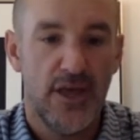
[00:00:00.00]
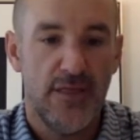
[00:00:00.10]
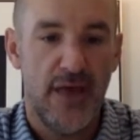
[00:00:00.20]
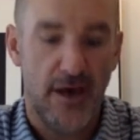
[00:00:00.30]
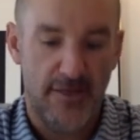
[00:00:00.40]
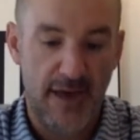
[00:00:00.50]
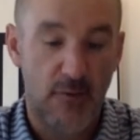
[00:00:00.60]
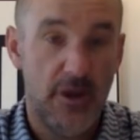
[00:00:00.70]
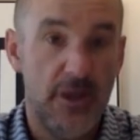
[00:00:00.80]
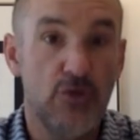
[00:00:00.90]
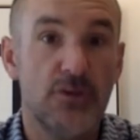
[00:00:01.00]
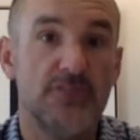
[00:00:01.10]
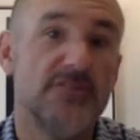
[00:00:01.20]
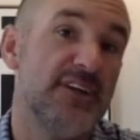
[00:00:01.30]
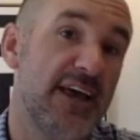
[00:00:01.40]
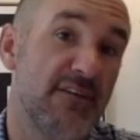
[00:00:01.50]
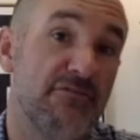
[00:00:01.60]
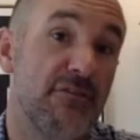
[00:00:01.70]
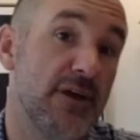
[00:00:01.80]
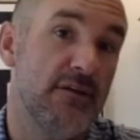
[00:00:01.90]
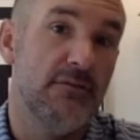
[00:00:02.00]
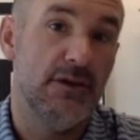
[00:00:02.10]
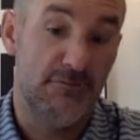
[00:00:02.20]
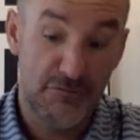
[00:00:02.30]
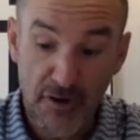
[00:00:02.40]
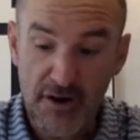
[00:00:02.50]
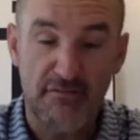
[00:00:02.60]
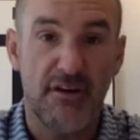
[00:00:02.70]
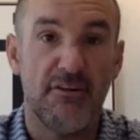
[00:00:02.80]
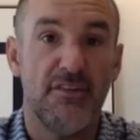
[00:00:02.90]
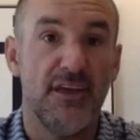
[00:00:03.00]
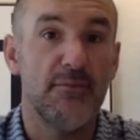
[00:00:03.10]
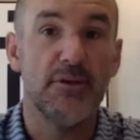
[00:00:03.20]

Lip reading: That way you can stay in front of everything,